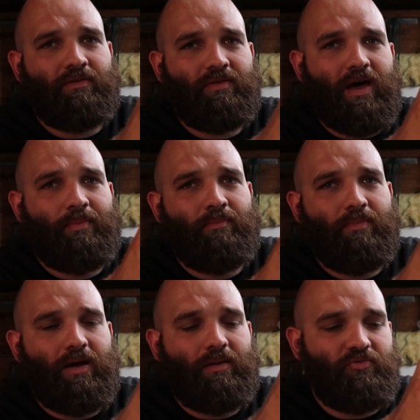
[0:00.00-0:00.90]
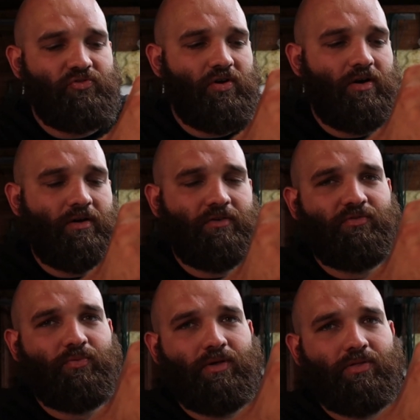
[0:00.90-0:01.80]
top and bottom
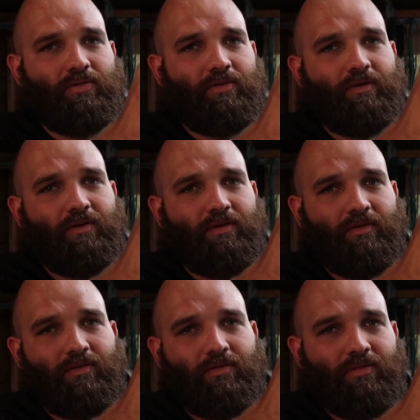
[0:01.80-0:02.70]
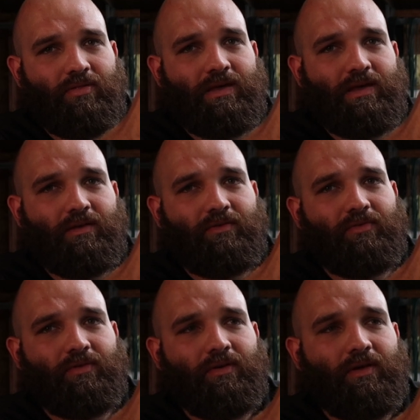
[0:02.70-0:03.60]
jaws with
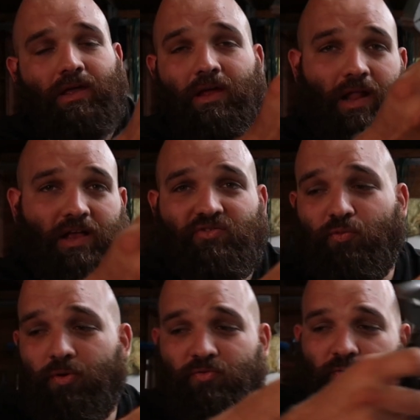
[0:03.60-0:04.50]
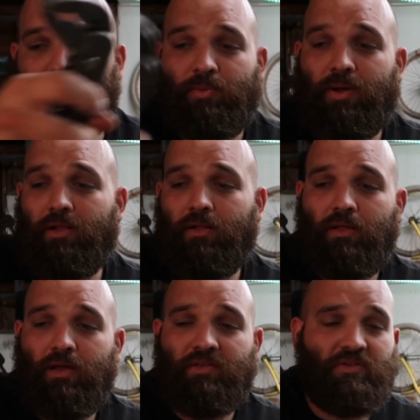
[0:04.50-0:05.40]
these. It actually worked really well.
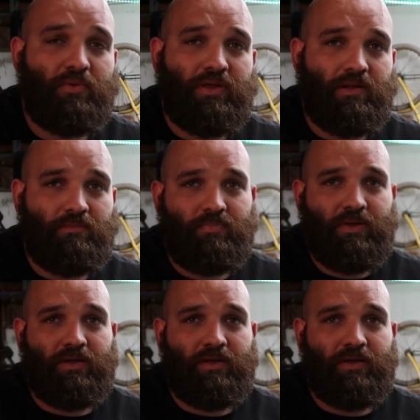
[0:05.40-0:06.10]
I was able to get a